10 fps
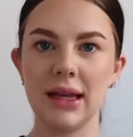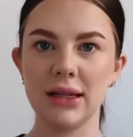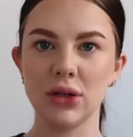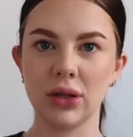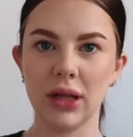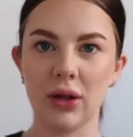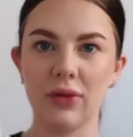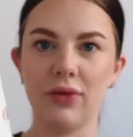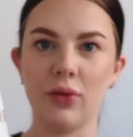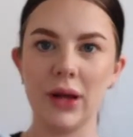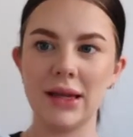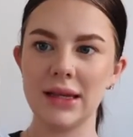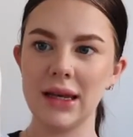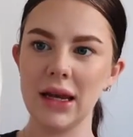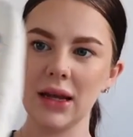and it's got the little footies
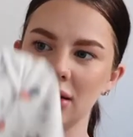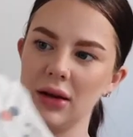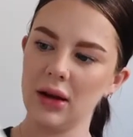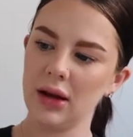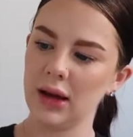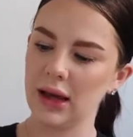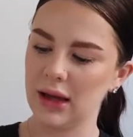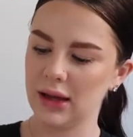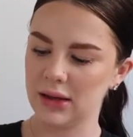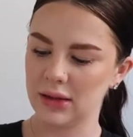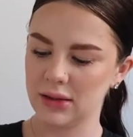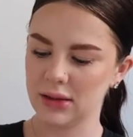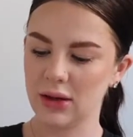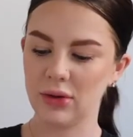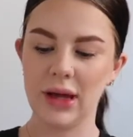in it, and
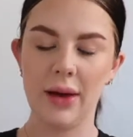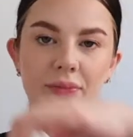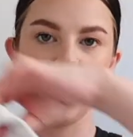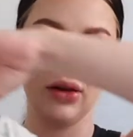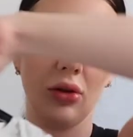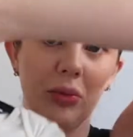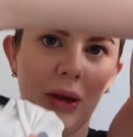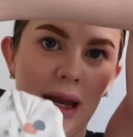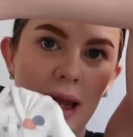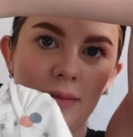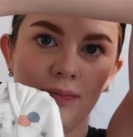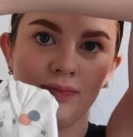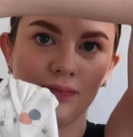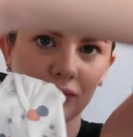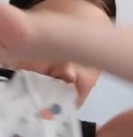oh yeah, a little beanie,
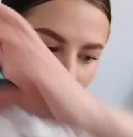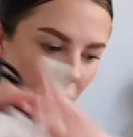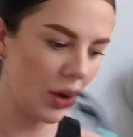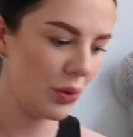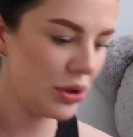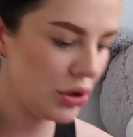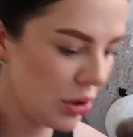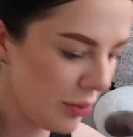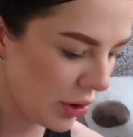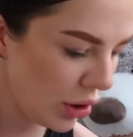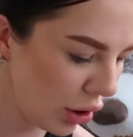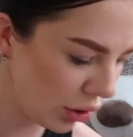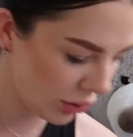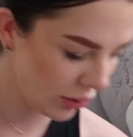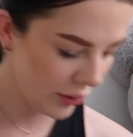which is super
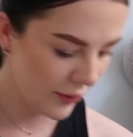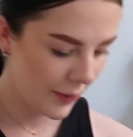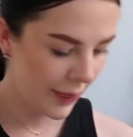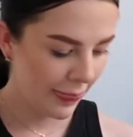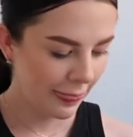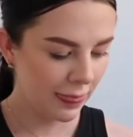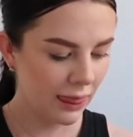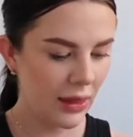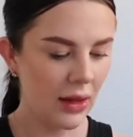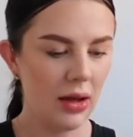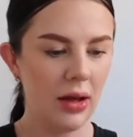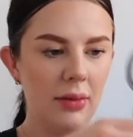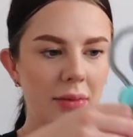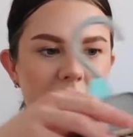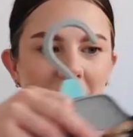cute.
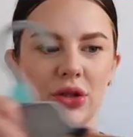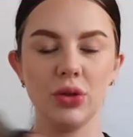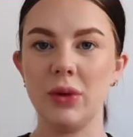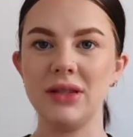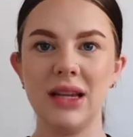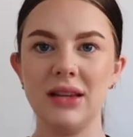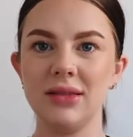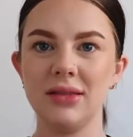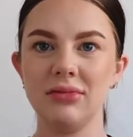And then just onesies,